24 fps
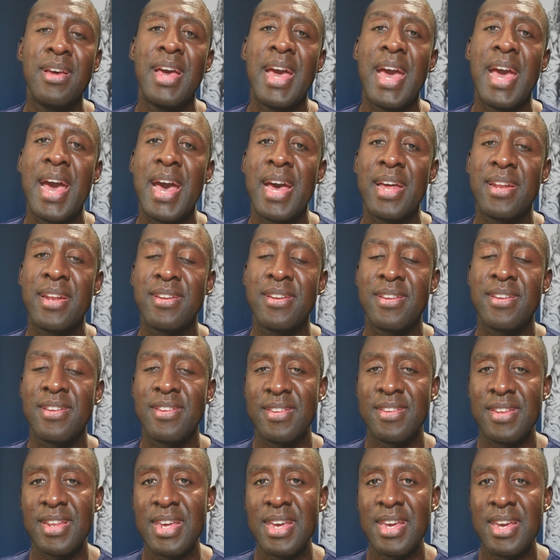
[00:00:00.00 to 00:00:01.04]
And
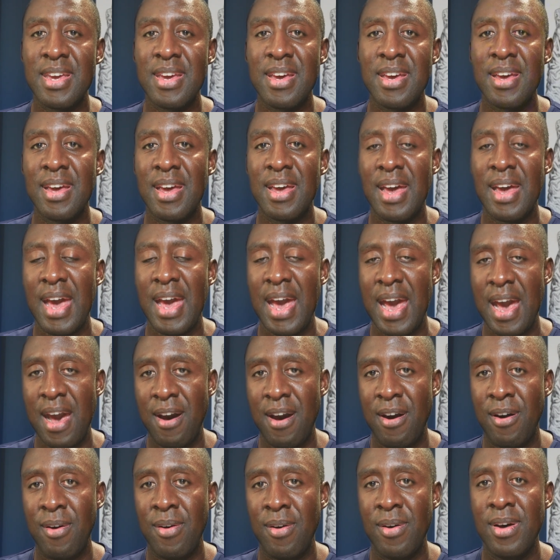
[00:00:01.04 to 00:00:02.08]
see
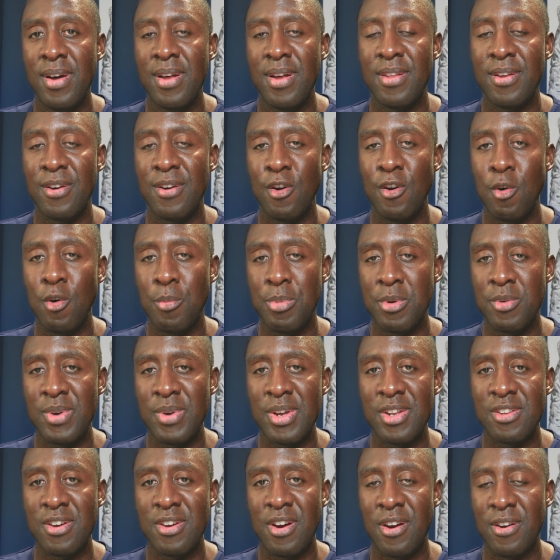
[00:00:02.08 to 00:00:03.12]
how their open
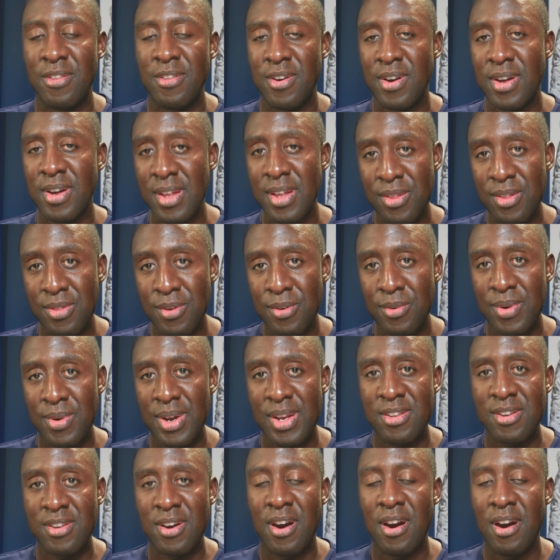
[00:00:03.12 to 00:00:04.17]
rates are, their click-through
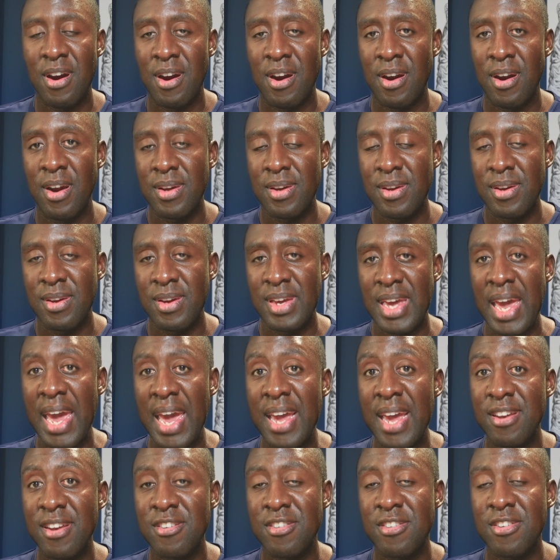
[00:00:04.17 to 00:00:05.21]
rates are,
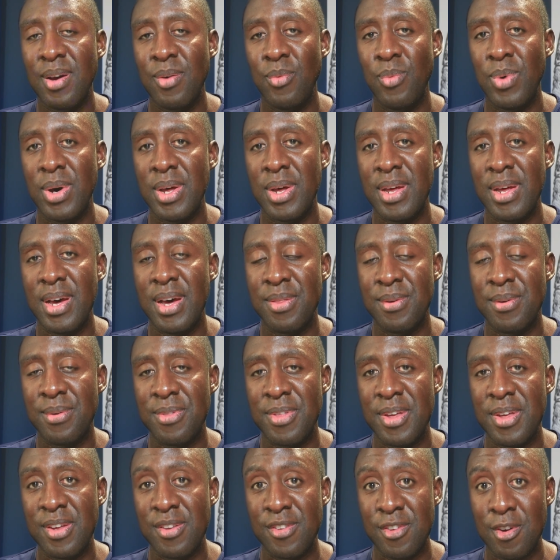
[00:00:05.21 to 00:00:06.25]
gauge what other
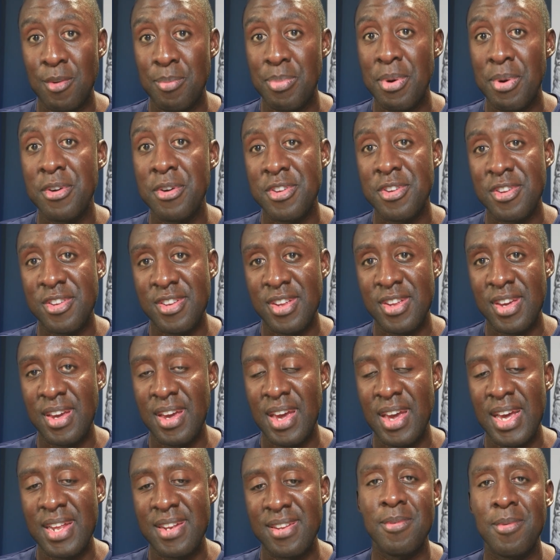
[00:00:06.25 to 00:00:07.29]
things they're purchasing,
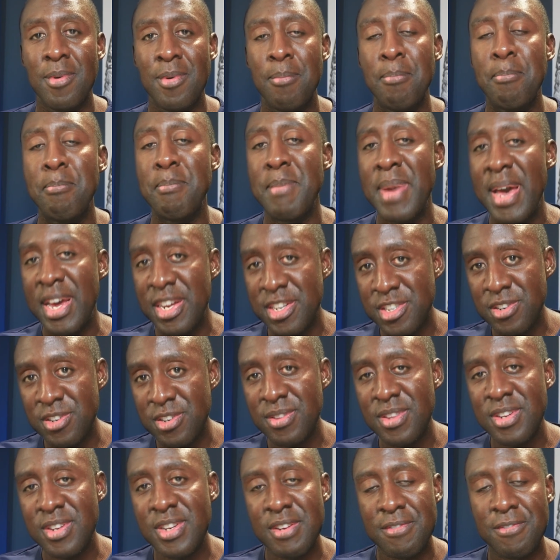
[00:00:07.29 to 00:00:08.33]
and measure
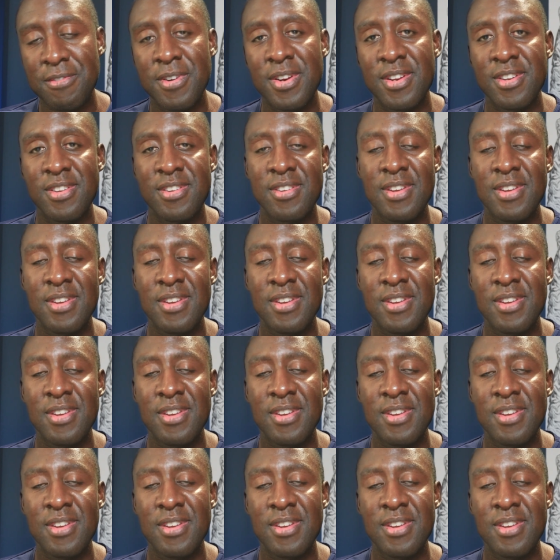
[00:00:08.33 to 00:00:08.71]
the difference